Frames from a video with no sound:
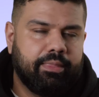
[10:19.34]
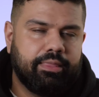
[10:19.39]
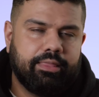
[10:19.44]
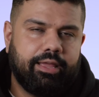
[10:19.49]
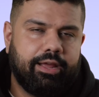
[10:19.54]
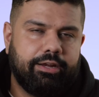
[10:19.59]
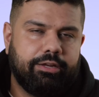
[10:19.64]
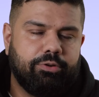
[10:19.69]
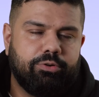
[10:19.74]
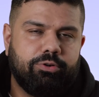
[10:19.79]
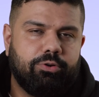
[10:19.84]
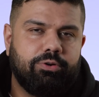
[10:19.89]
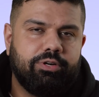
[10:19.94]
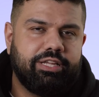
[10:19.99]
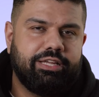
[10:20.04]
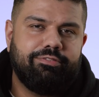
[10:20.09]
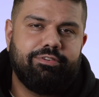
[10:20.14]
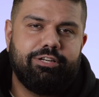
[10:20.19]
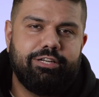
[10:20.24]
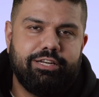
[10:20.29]
that you don't
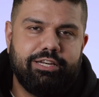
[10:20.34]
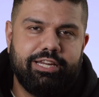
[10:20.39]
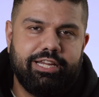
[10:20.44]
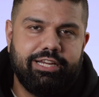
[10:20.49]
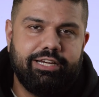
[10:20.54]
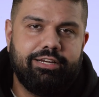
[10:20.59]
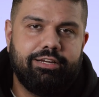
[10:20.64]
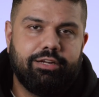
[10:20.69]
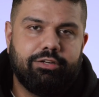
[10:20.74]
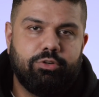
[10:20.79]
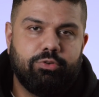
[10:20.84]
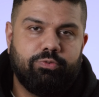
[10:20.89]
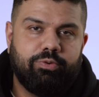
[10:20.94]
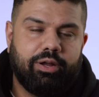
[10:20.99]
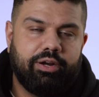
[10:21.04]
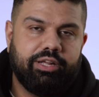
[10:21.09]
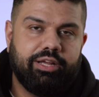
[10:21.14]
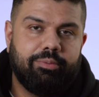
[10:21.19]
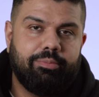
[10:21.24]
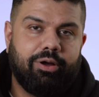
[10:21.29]
even need to
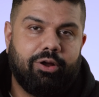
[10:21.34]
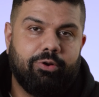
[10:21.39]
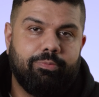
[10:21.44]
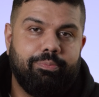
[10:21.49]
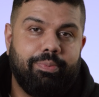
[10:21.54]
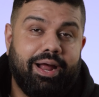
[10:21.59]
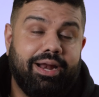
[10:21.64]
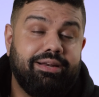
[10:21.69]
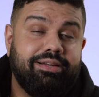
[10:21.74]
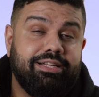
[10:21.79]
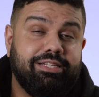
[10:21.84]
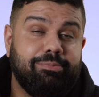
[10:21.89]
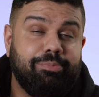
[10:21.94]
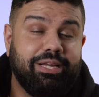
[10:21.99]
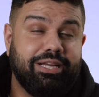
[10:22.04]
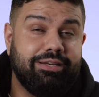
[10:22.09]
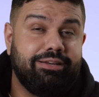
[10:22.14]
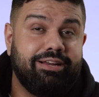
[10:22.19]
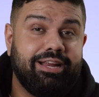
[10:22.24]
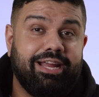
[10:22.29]
worry about batteries
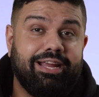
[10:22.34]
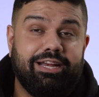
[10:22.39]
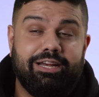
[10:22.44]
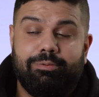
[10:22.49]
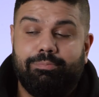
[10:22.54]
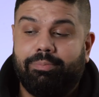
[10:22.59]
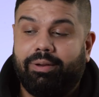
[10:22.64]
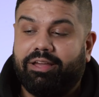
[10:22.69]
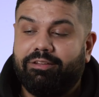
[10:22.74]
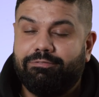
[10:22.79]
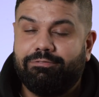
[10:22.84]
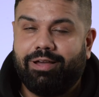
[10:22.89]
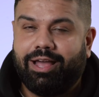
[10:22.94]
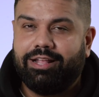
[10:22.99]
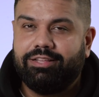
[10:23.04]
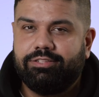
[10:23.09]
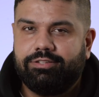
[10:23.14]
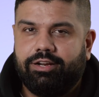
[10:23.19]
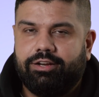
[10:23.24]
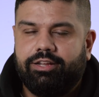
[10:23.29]
being drained by
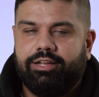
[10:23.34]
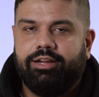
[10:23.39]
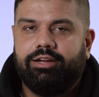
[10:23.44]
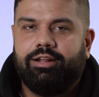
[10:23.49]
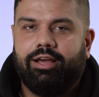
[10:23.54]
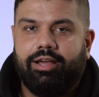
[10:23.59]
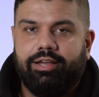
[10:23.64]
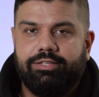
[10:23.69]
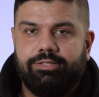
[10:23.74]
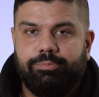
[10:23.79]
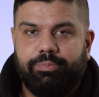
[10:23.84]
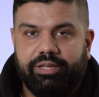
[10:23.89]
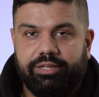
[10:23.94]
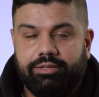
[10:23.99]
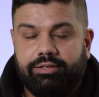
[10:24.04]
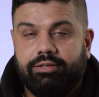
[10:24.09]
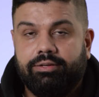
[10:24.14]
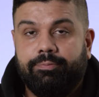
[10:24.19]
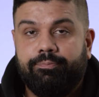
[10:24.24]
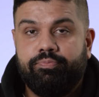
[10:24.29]
fans running at high
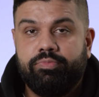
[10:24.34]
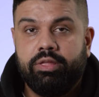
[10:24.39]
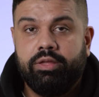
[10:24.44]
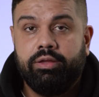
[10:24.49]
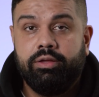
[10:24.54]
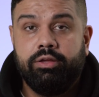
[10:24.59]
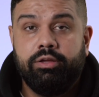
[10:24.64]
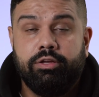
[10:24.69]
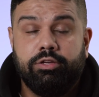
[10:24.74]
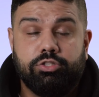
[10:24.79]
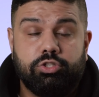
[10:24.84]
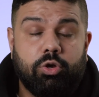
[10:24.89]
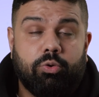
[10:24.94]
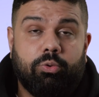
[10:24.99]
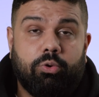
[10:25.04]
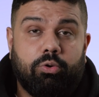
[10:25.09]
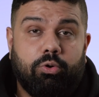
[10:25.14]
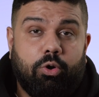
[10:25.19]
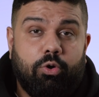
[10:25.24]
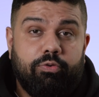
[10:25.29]
speed.
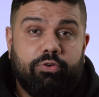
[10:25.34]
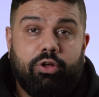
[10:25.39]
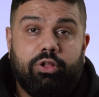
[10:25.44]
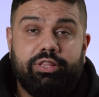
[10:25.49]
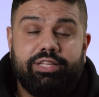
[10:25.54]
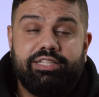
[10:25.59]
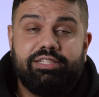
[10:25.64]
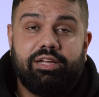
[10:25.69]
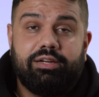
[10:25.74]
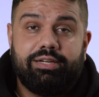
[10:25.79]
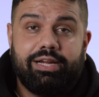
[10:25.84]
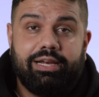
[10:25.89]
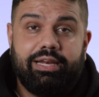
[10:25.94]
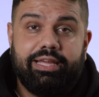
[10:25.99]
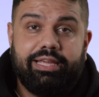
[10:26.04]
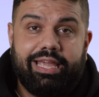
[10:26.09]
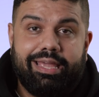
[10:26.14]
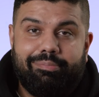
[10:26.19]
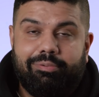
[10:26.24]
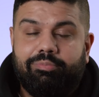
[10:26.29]
So overall, these are really
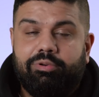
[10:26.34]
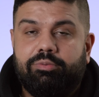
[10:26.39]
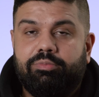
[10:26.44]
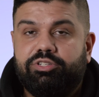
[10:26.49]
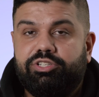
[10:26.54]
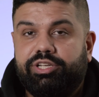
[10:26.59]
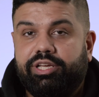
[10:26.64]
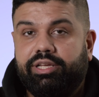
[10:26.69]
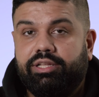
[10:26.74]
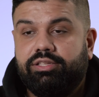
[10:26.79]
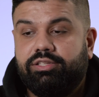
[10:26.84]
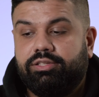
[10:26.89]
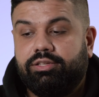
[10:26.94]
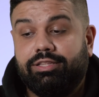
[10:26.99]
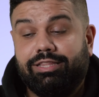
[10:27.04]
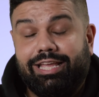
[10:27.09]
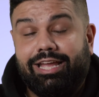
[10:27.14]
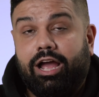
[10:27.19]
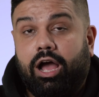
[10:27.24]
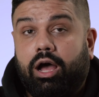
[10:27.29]
capable machines.
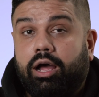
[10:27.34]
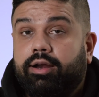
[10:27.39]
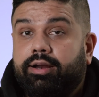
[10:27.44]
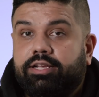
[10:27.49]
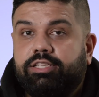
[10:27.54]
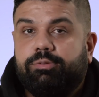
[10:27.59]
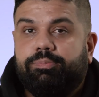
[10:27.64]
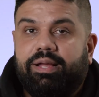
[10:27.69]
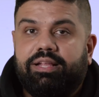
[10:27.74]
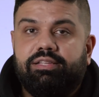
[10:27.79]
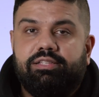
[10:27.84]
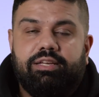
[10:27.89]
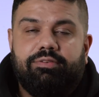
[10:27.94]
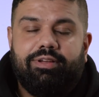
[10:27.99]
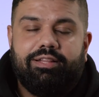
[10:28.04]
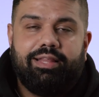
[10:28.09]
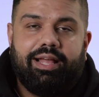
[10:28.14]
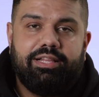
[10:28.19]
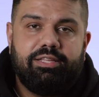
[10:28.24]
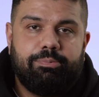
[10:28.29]
They are expensive
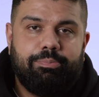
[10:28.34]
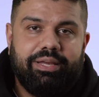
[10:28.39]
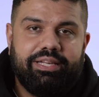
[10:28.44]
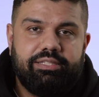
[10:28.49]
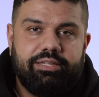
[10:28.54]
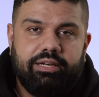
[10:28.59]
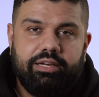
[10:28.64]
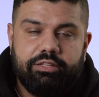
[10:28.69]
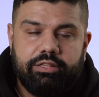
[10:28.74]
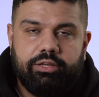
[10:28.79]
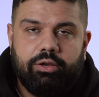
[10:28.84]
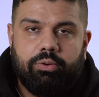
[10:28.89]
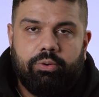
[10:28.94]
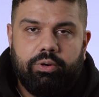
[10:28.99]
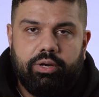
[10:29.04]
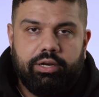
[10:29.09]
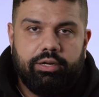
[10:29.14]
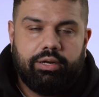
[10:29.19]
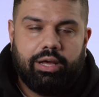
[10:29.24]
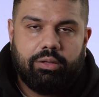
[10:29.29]
and that's basically the
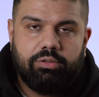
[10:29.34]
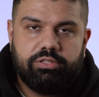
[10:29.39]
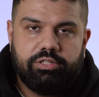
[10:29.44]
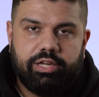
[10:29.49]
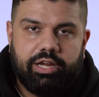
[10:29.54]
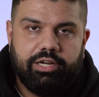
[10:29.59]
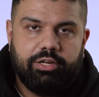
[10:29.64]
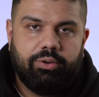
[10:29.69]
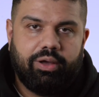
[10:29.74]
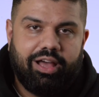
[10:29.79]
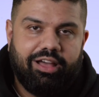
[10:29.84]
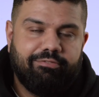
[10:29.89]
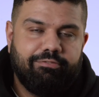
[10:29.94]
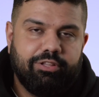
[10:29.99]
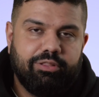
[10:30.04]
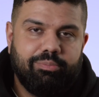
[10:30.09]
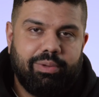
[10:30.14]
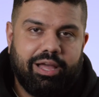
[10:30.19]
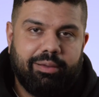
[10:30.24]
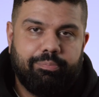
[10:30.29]
only downside you have
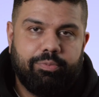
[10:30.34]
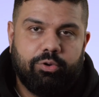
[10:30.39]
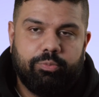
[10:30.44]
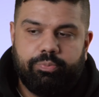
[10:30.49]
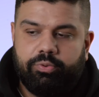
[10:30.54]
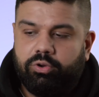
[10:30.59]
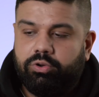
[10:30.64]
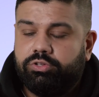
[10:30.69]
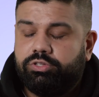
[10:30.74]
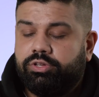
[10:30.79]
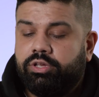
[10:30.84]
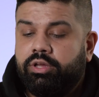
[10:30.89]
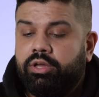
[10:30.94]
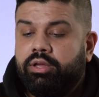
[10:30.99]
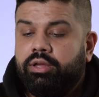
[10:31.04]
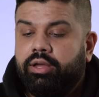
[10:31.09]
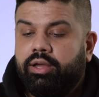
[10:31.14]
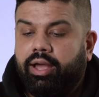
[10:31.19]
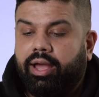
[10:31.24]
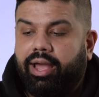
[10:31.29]
with MacBook Pros.
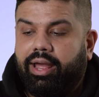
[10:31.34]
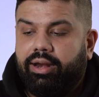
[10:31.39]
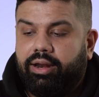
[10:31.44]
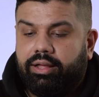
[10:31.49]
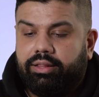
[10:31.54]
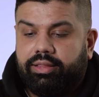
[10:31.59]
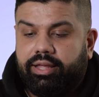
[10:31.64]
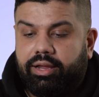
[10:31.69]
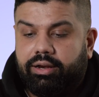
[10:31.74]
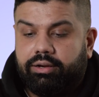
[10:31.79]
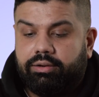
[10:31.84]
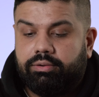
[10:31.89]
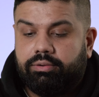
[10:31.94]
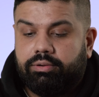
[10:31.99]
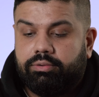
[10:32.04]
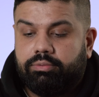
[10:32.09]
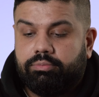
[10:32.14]
And they're